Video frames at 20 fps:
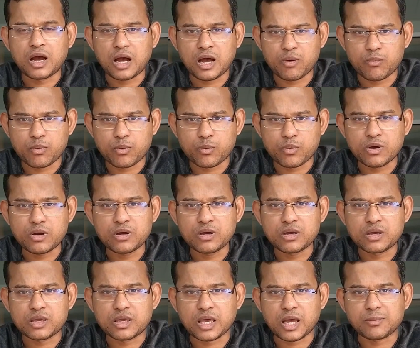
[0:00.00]
However,
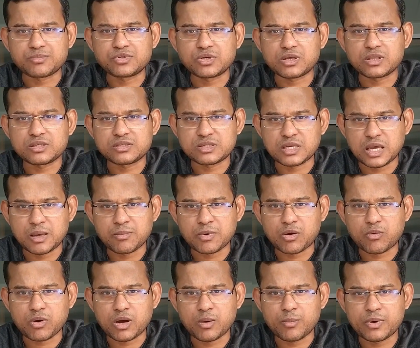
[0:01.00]
capturing the same
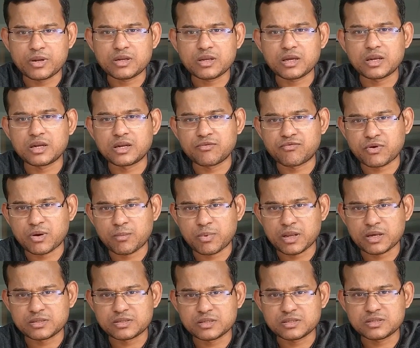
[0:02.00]
requirement in different
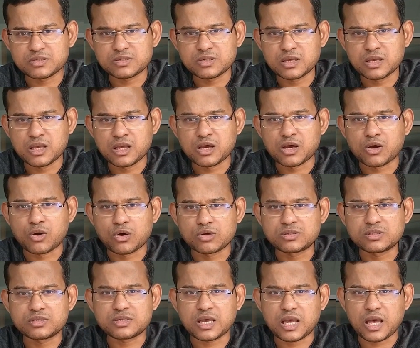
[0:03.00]
places
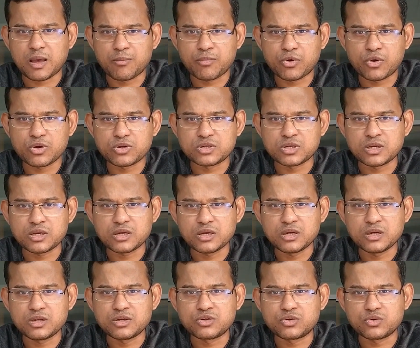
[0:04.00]
causes ambiguity
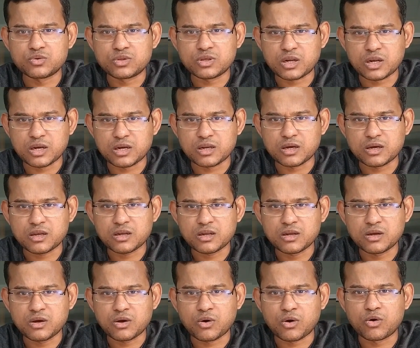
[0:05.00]
to the reader
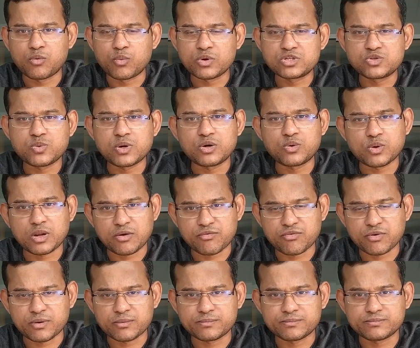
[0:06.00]
on which one to
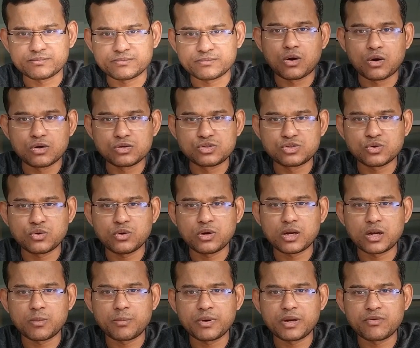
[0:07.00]
refer. Also,
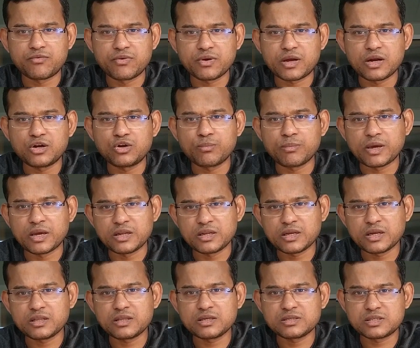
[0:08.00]
it will be difficult to
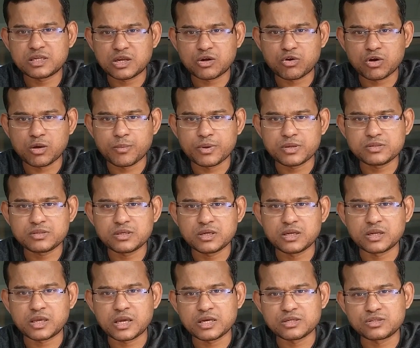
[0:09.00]
maintain these requirements
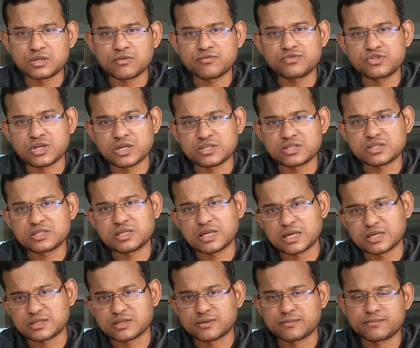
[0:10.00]
in case of changes
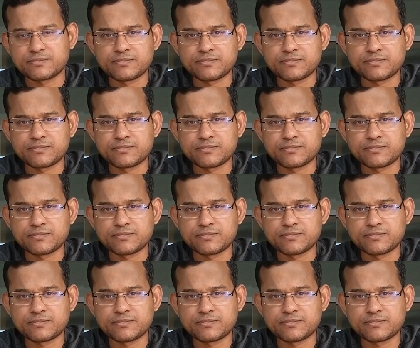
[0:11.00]
later.